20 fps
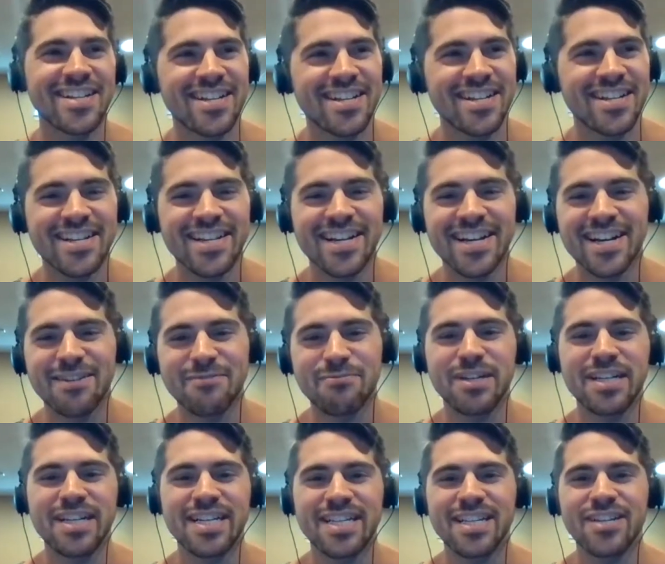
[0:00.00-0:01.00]
Yeah. I
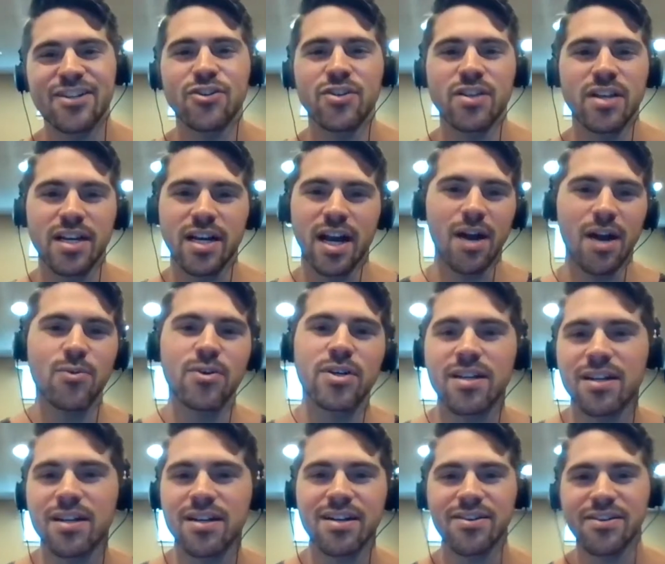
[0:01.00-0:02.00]
mean, and then you're like, I want to
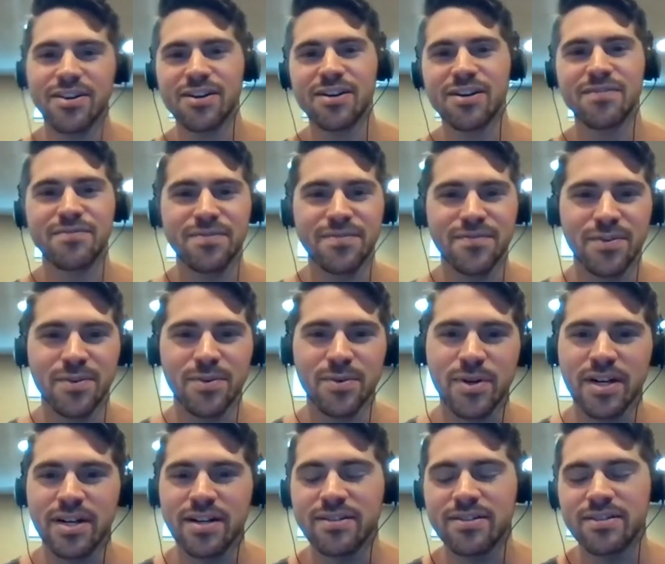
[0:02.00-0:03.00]
cut out coffee for a
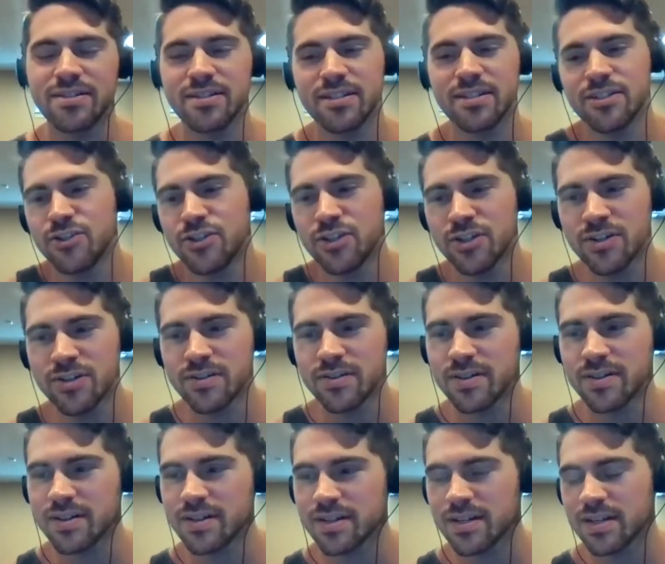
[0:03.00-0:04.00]
while, and you
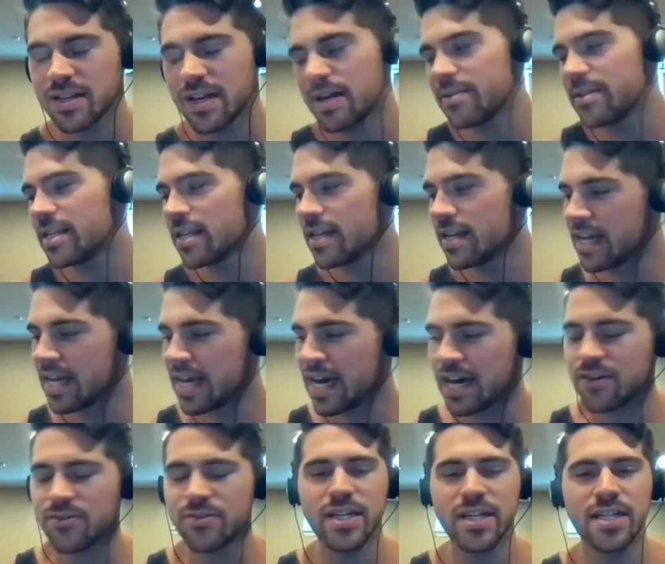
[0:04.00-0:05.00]
do. I mean, I
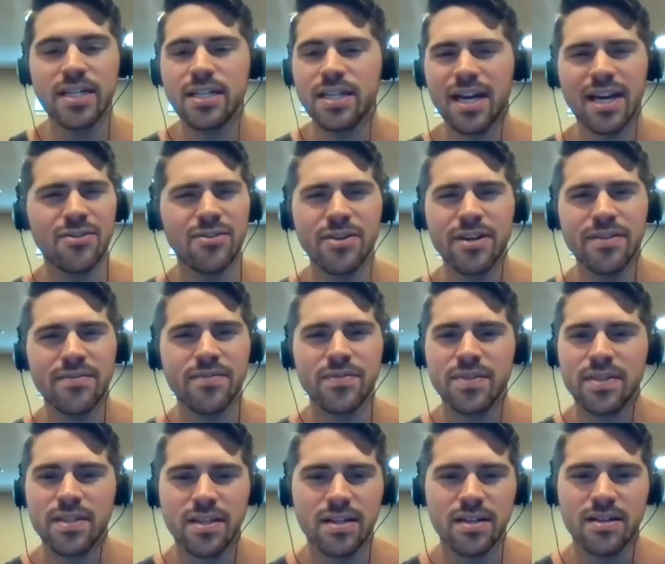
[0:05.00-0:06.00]
don't get it. I don't have
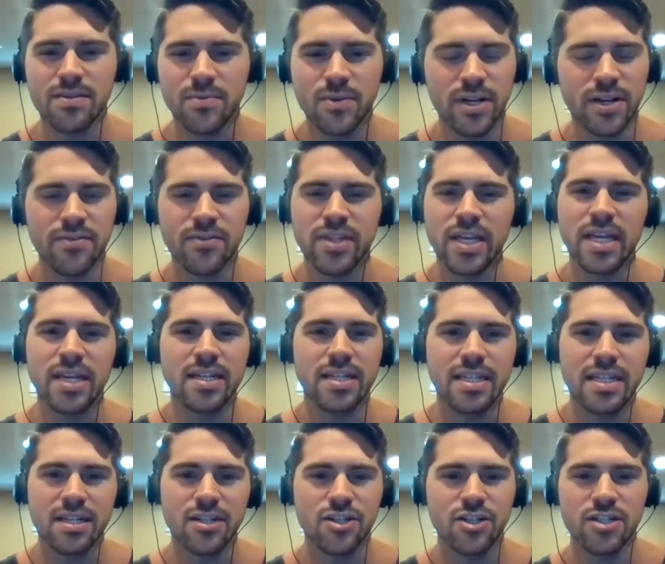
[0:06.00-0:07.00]
whatever that
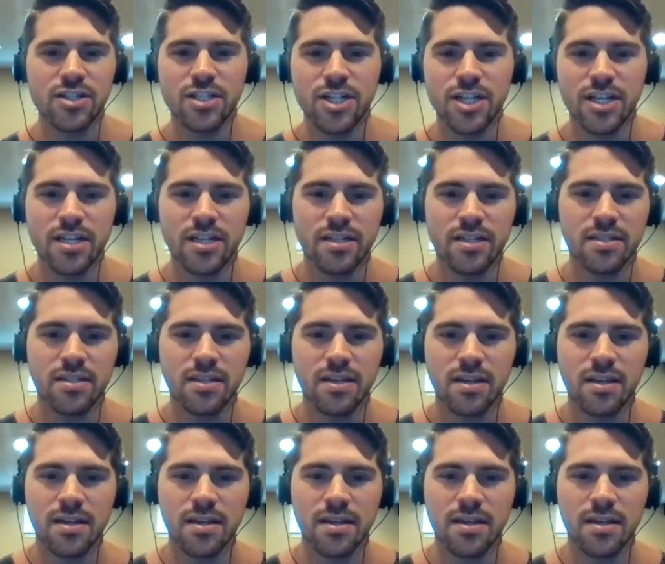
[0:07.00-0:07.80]
addiction gene is.